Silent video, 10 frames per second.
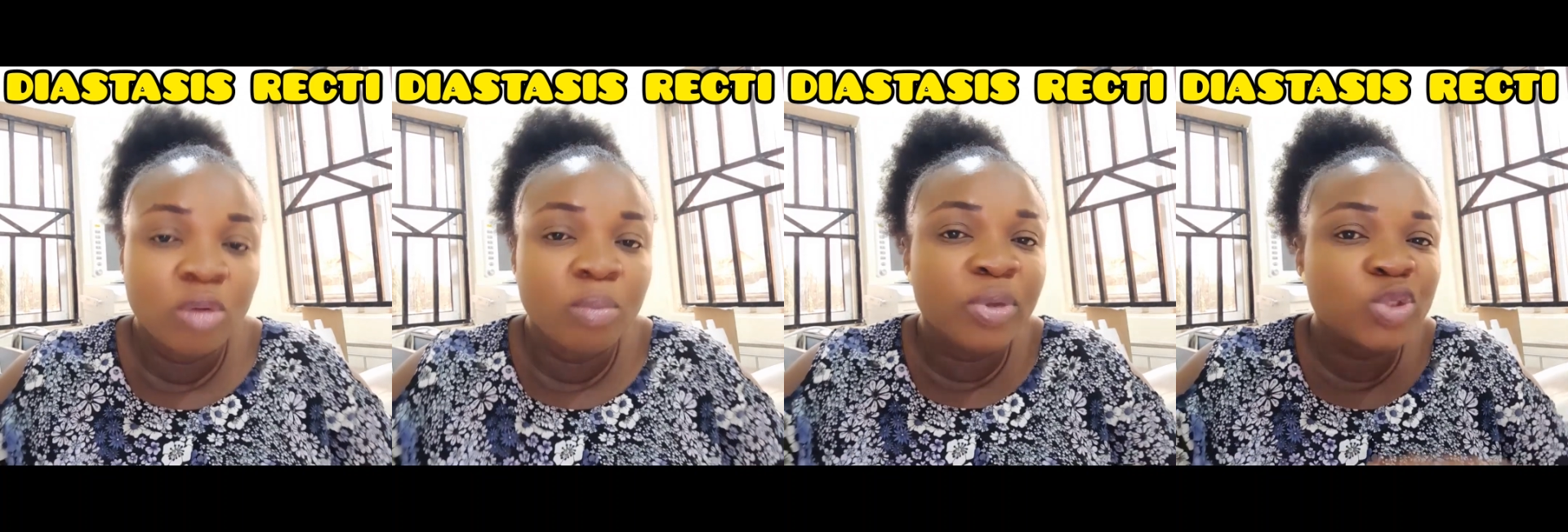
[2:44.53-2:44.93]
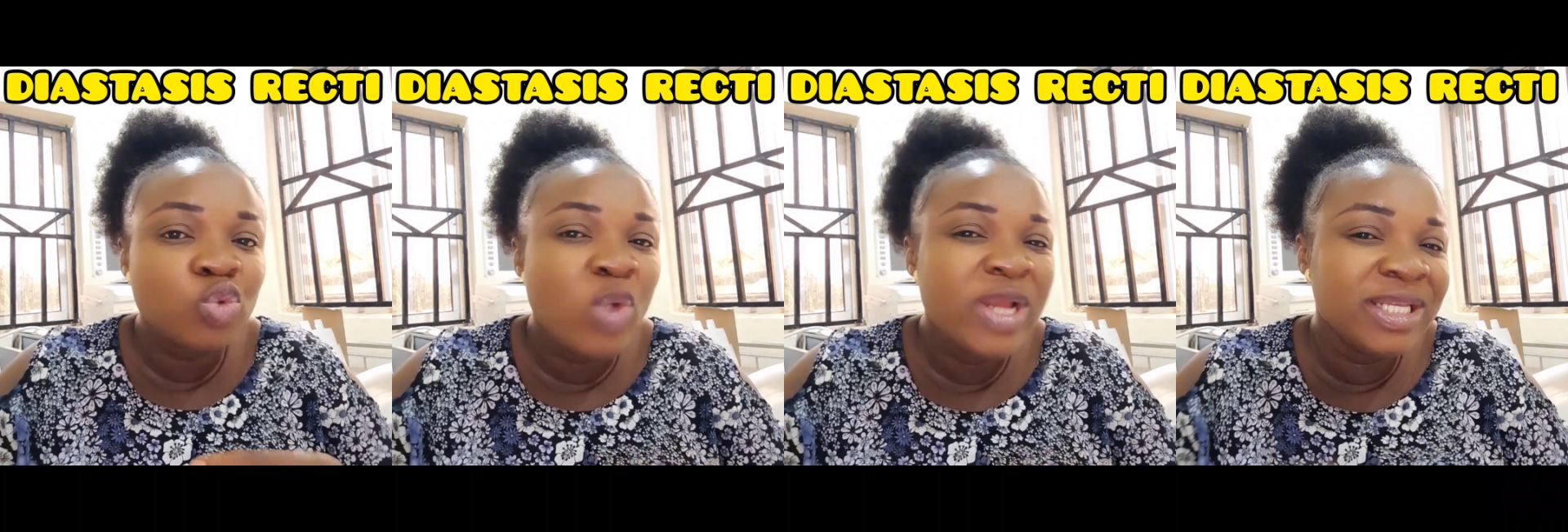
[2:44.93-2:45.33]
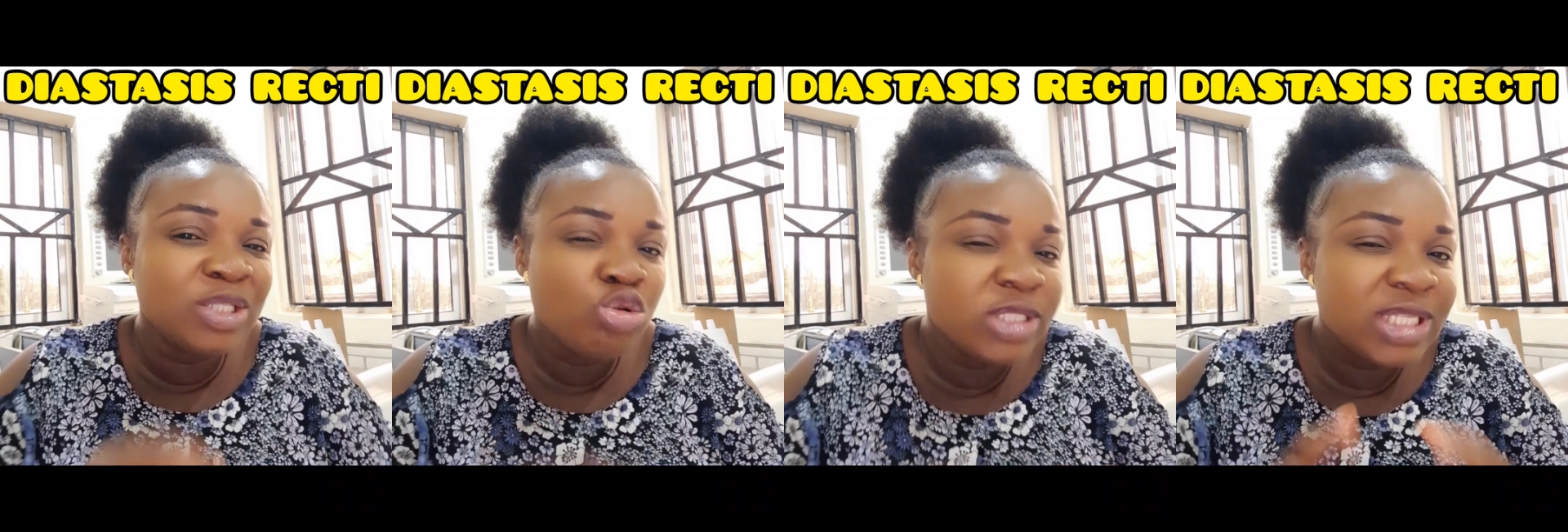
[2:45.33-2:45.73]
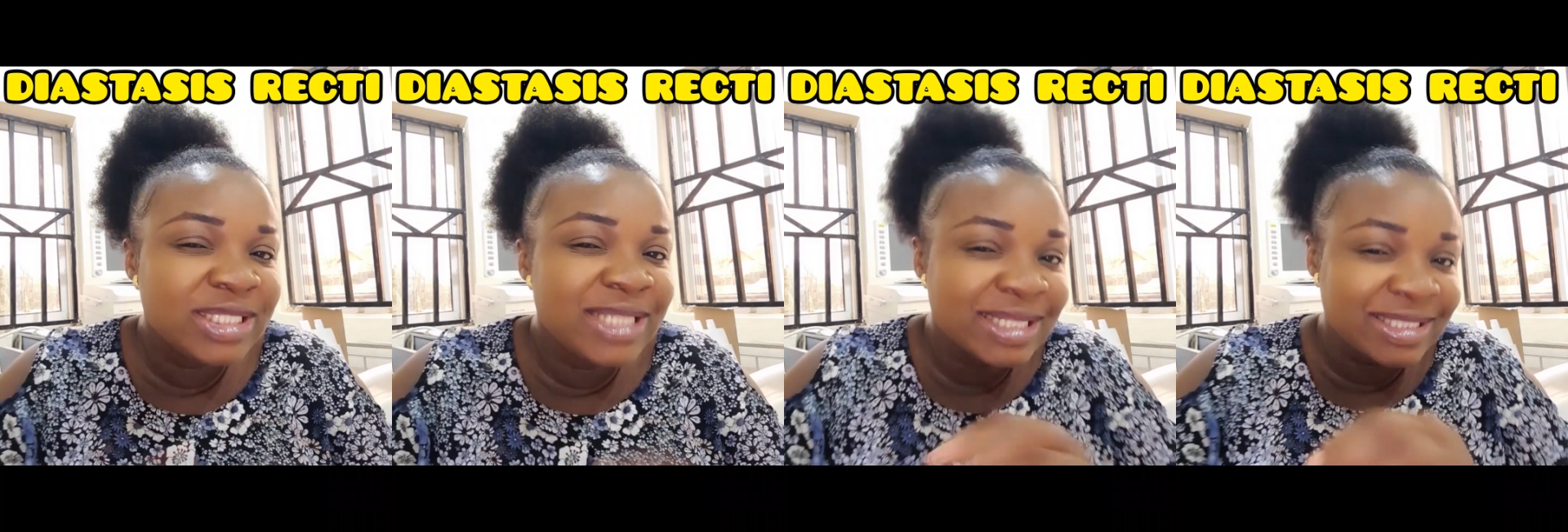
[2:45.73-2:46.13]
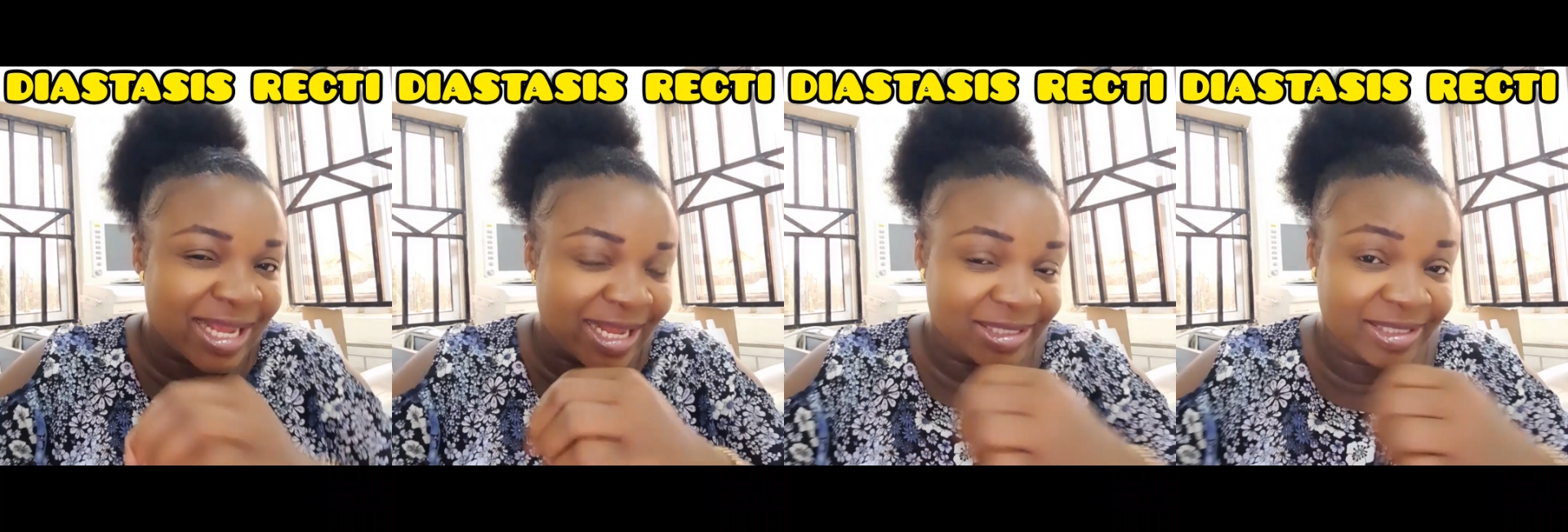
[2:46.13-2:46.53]
but when it loses that
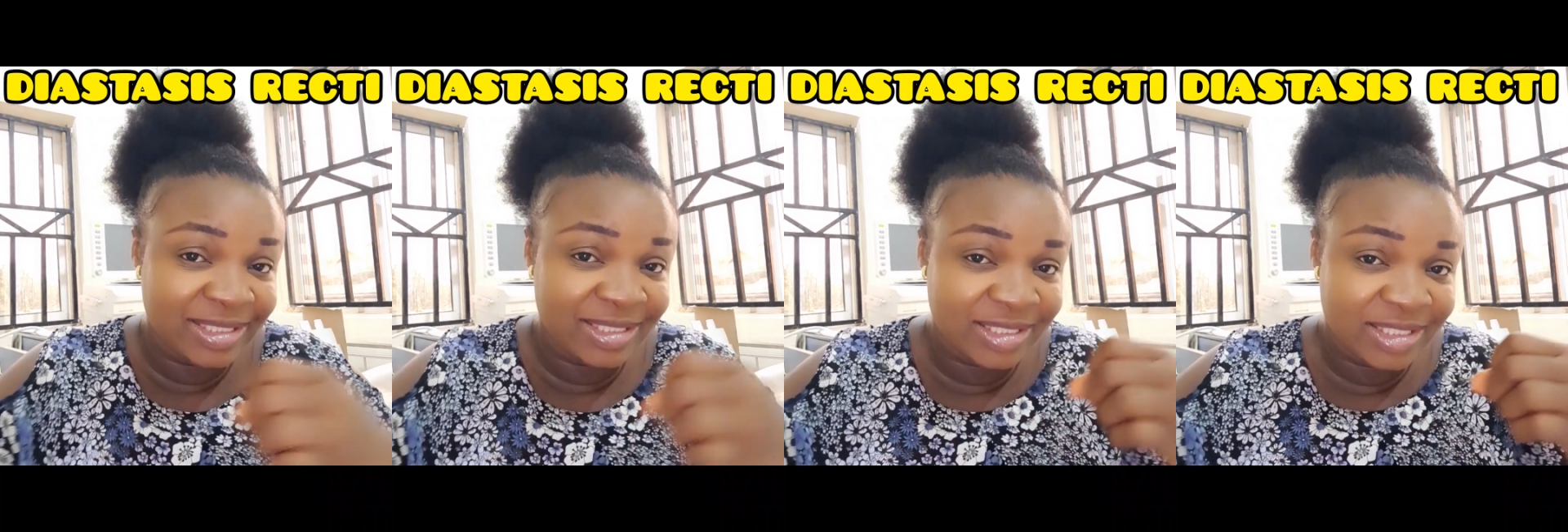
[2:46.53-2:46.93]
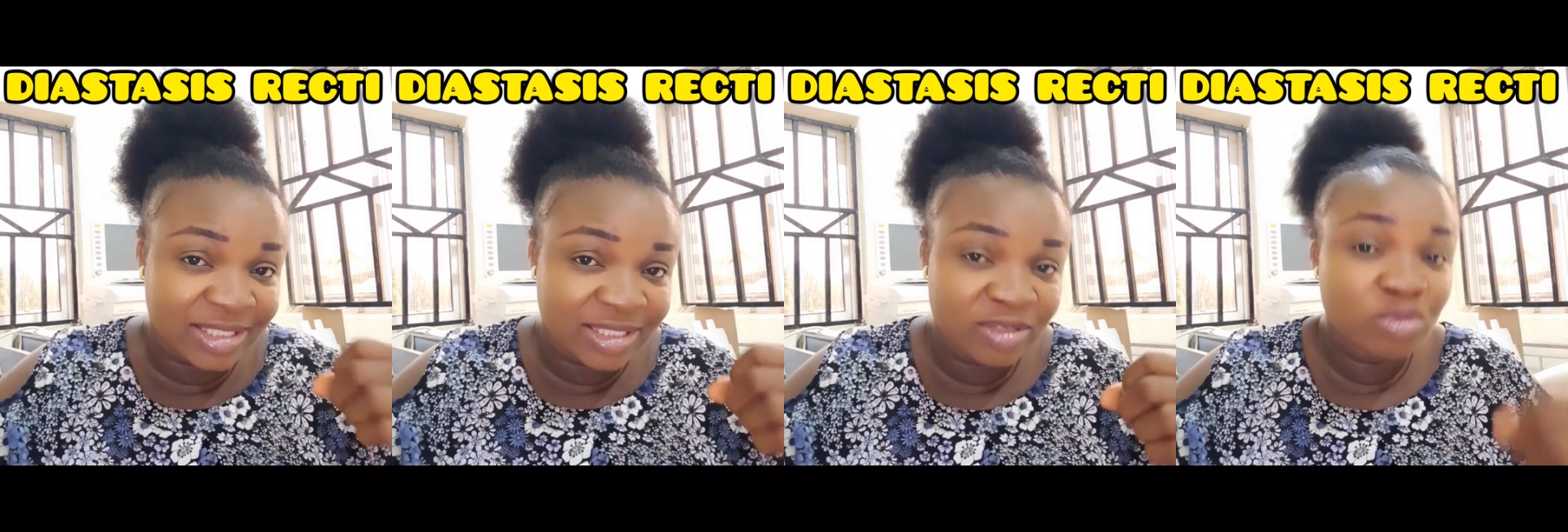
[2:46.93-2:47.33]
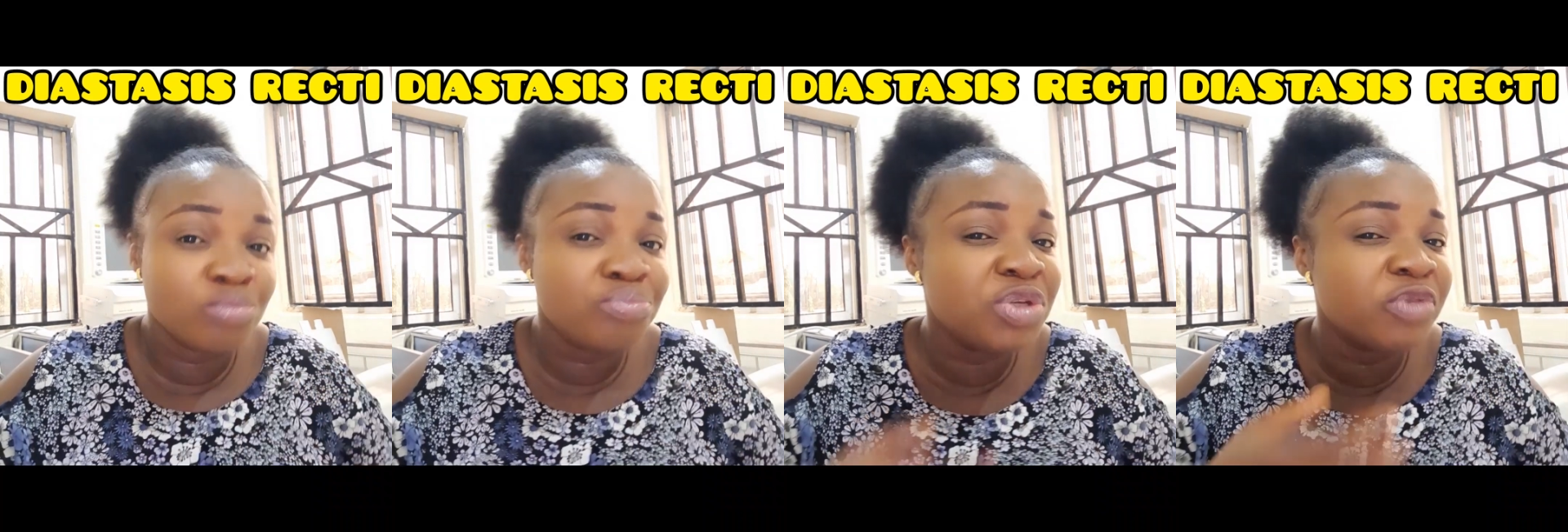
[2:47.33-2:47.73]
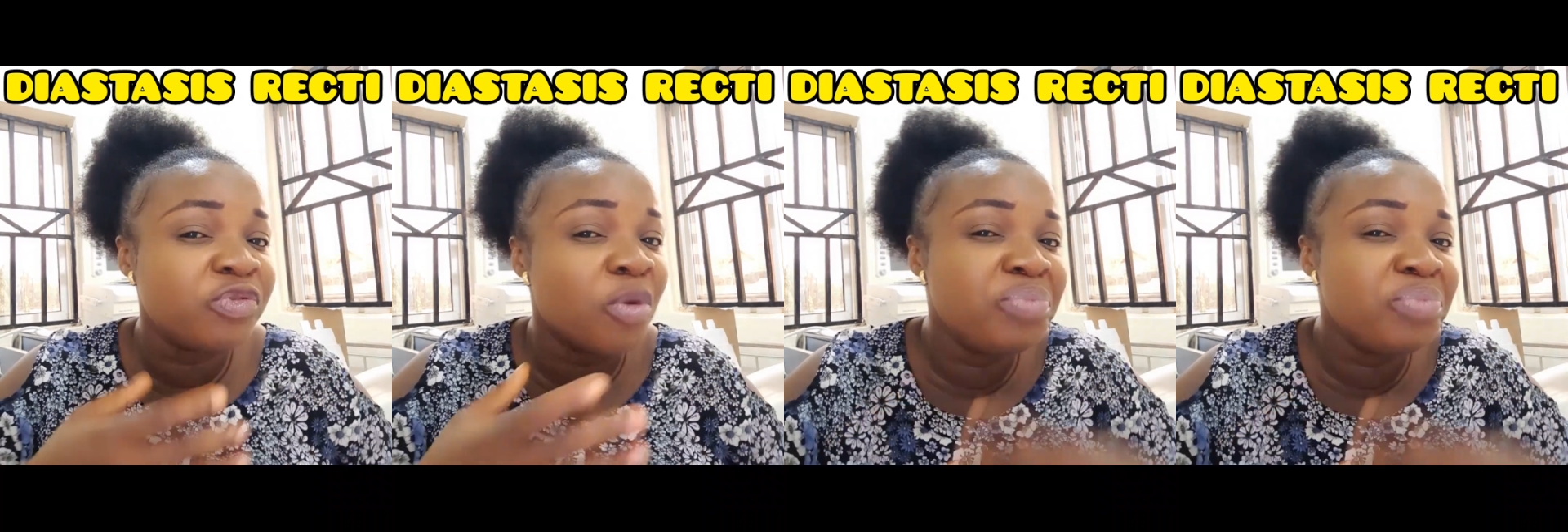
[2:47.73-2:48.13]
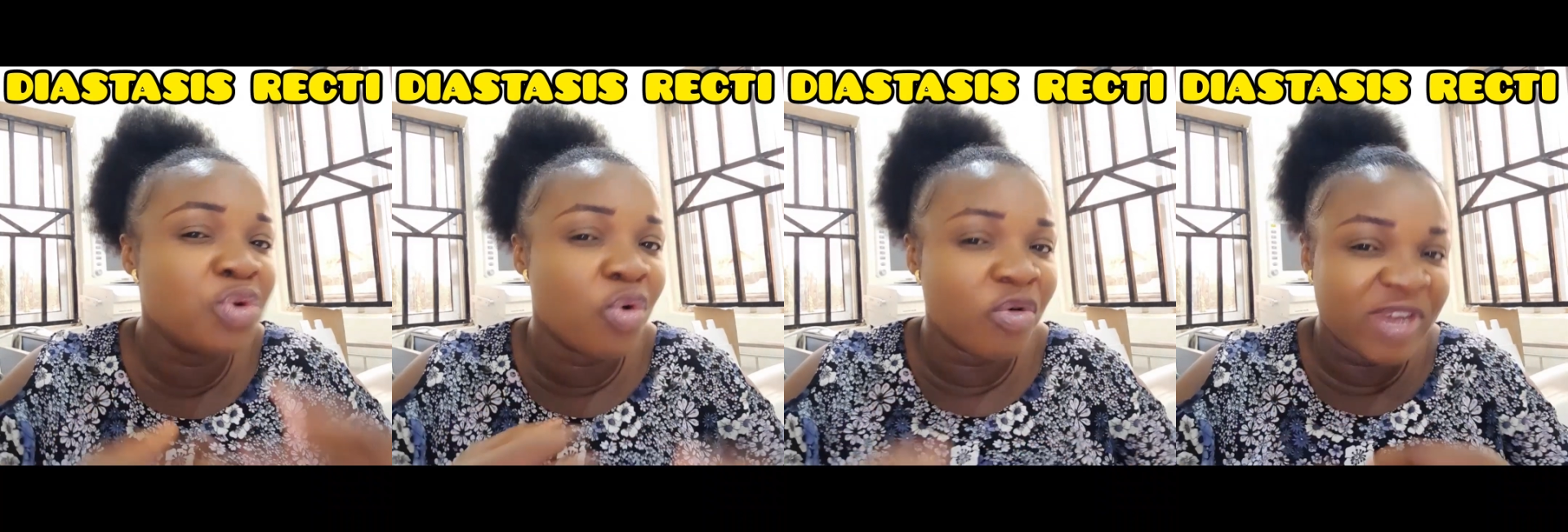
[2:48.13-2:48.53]
elasticity from being
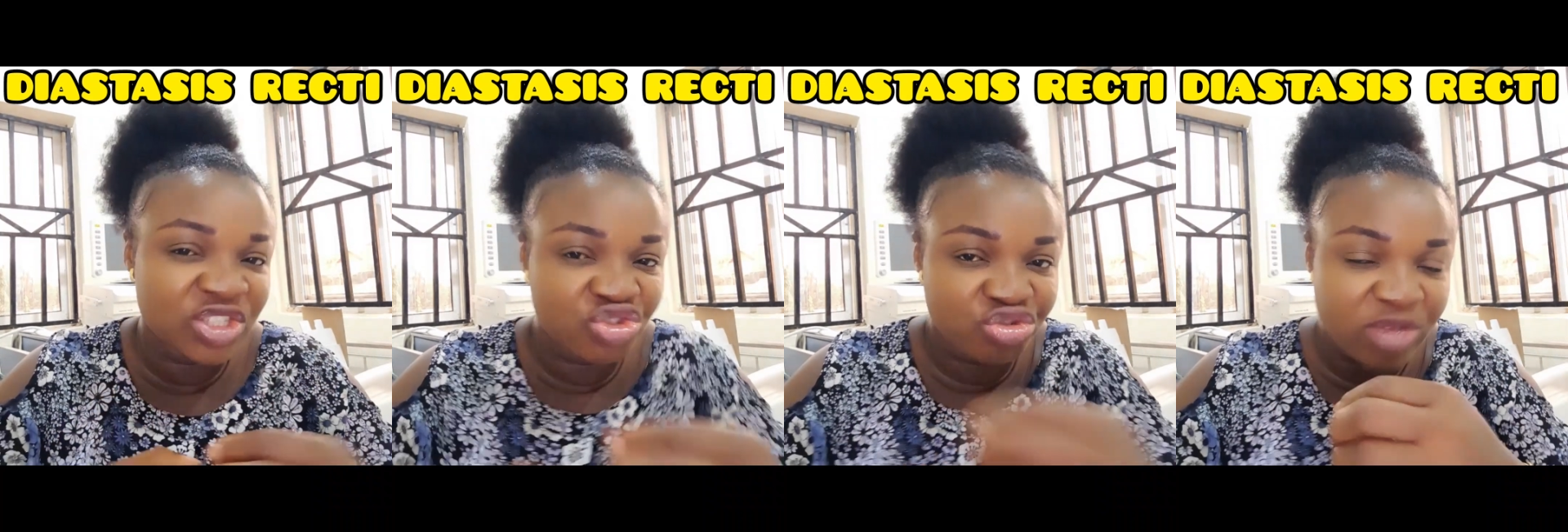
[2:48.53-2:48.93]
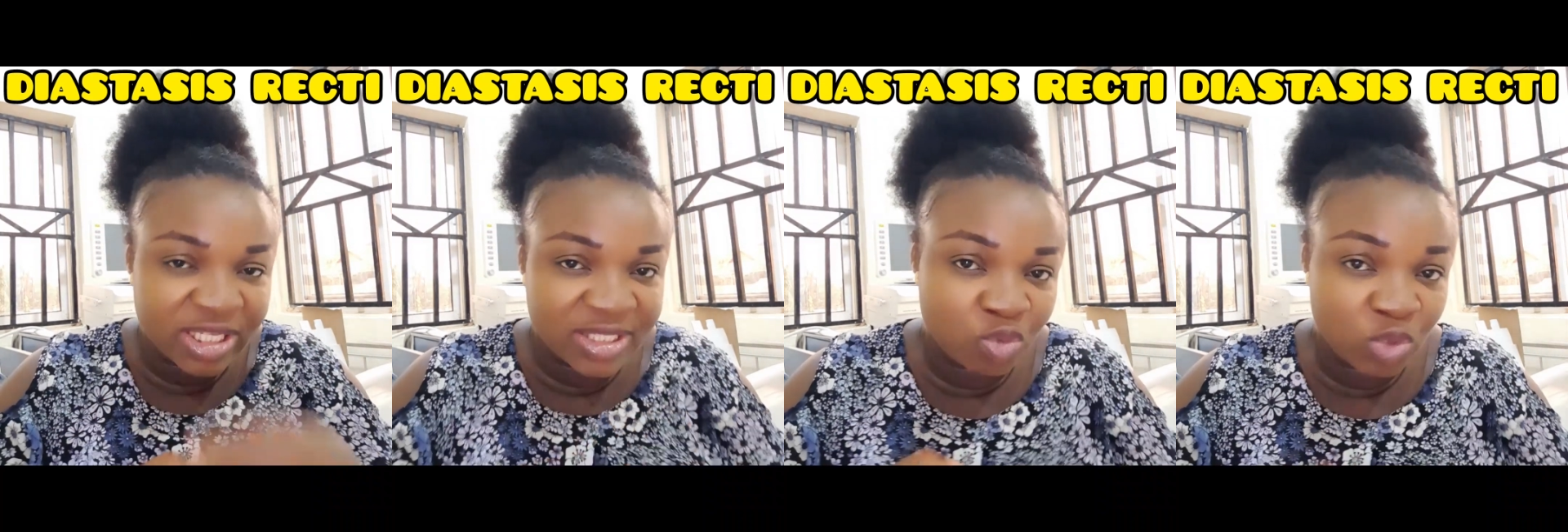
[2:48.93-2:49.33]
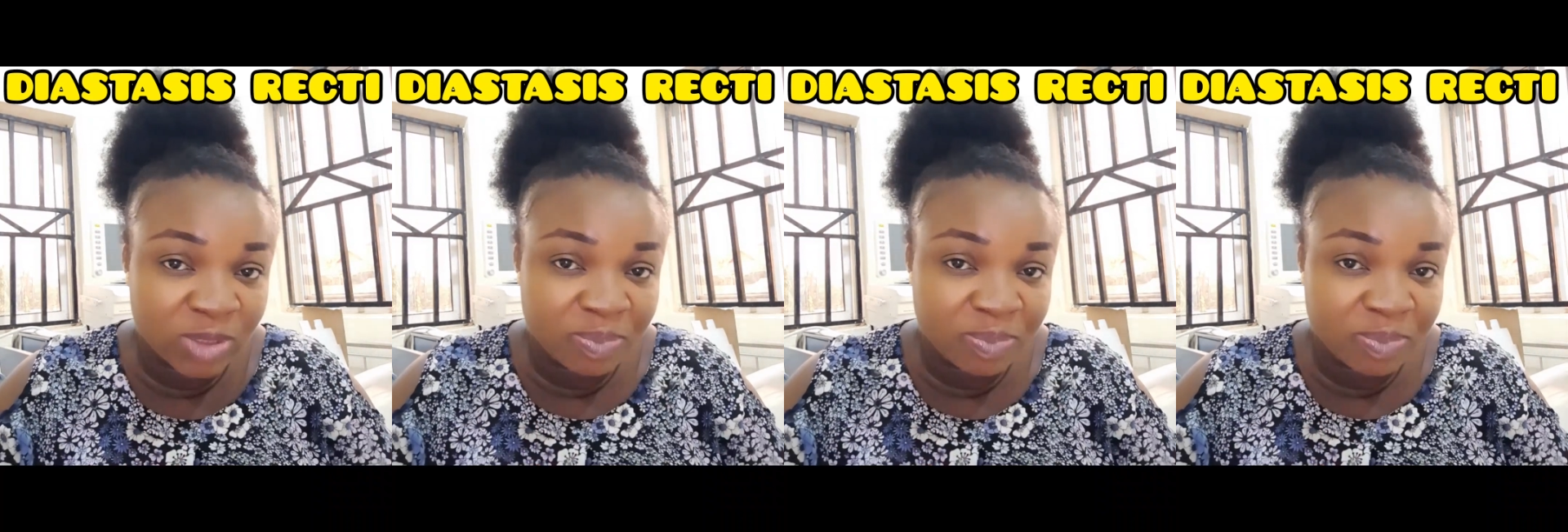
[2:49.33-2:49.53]
overstretched with